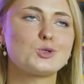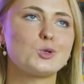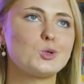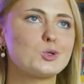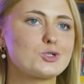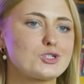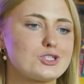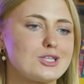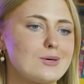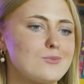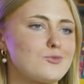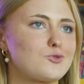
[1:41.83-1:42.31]

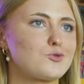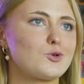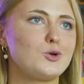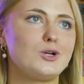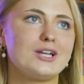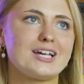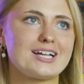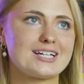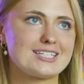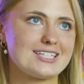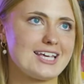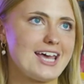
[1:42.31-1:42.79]
talk to them through
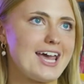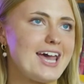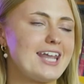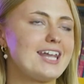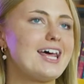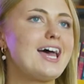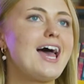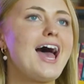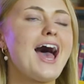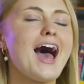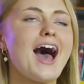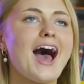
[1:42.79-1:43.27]

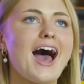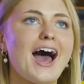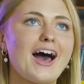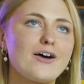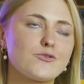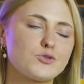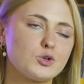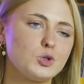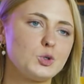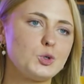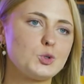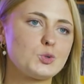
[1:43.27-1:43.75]
LinkedIn,
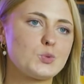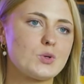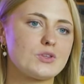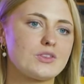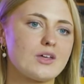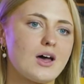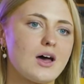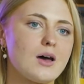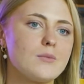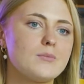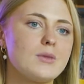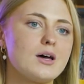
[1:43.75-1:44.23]
have calls with
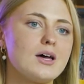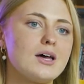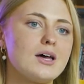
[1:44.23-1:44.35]
them,